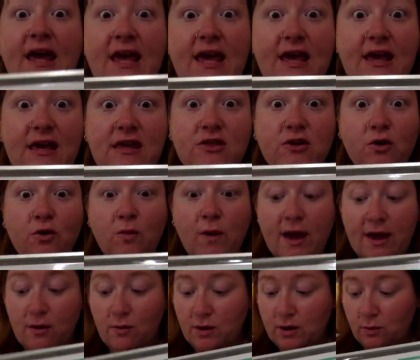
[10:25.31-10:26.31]
Either
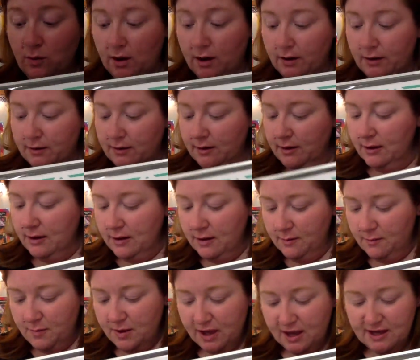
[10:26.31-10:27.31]
way would work
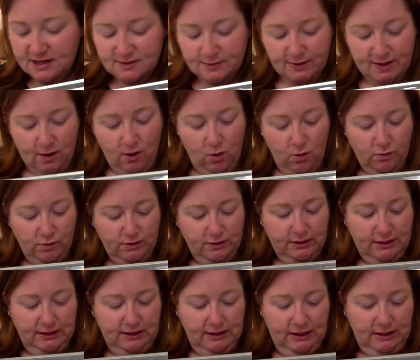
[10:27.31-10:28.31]
because we
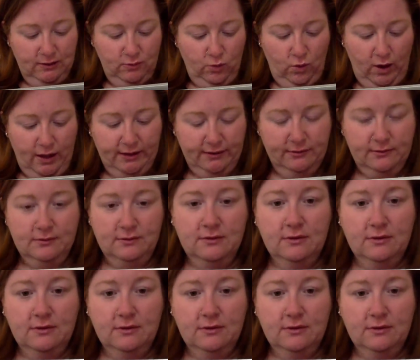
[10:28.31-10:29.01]
only need one